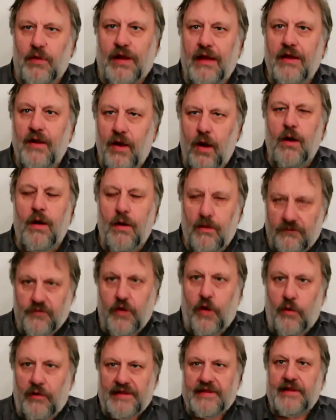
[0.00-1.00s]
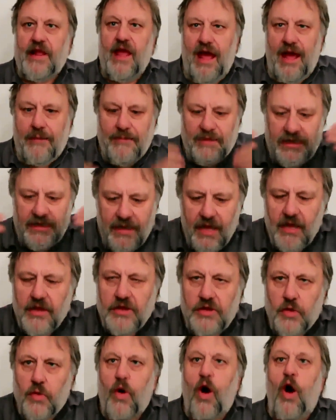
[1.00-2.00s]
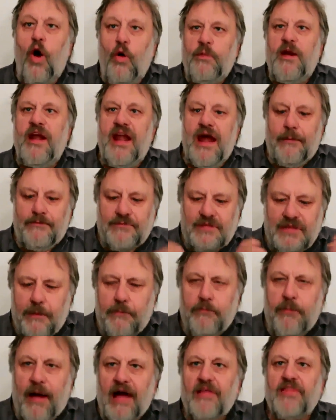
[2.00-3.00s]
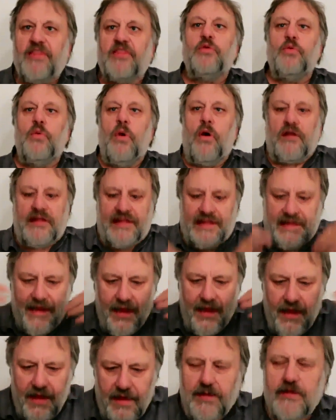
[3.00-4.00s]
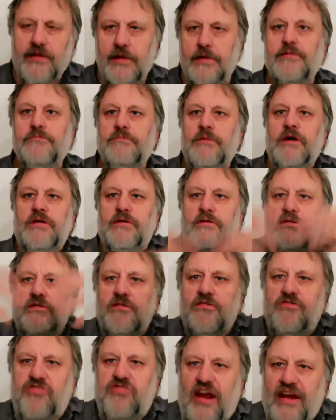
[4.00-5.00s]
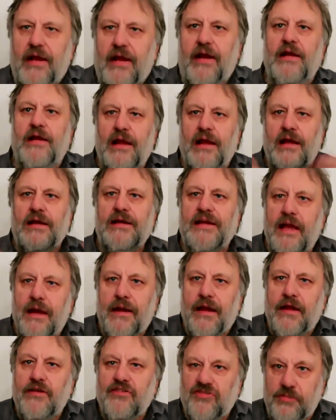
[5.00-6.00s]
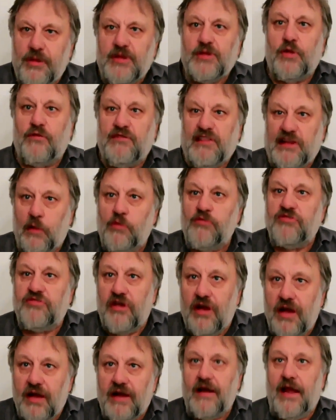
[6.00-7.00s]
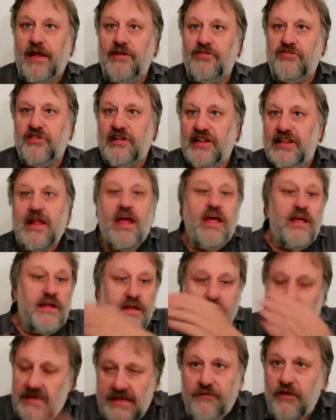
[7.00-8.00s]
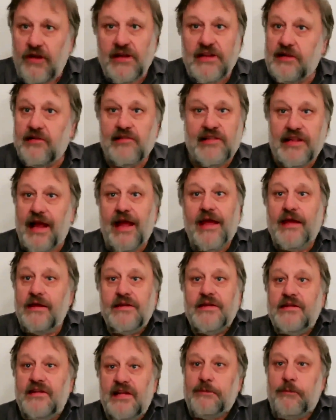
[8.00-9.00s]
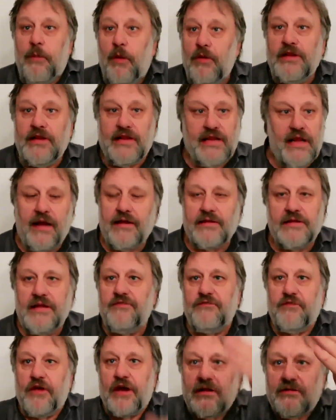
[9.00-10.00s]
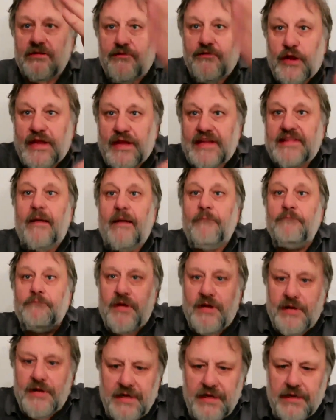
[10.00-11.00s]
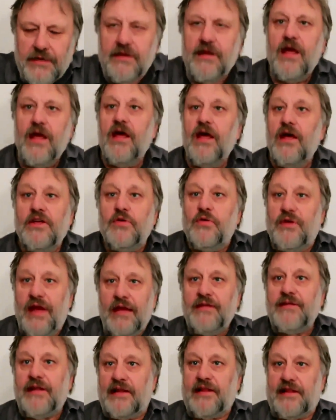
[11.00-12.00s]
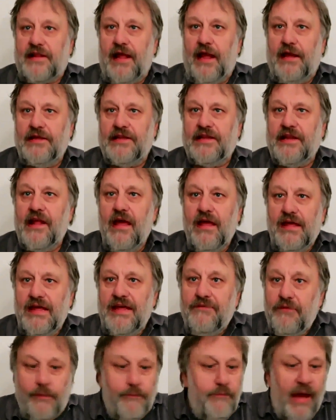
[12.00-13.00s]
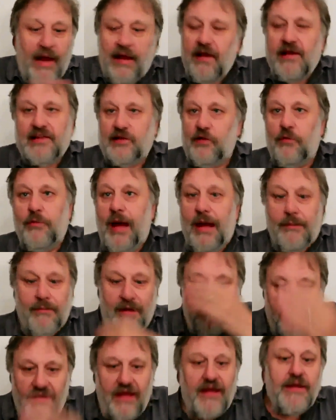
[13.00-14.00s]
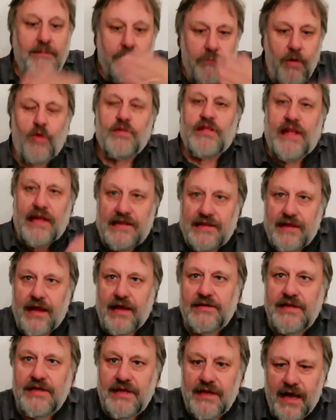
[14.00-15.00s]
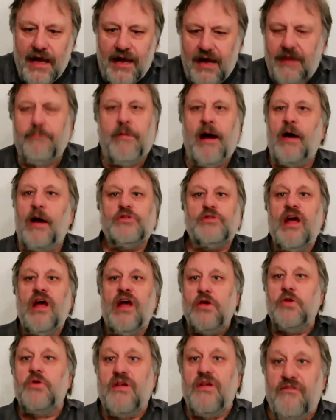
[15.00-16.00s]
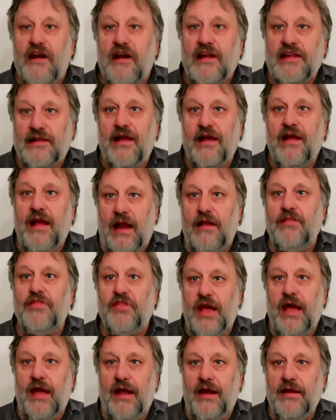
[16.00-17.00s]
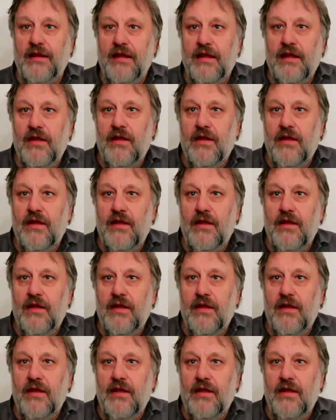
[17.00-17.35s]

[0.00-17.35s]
okay, of course. I mean, you open up the path towards general rearrangement of social relations. In different societies, these points are different. For example, in United States, even Barack Obama's very modest idea about universal health care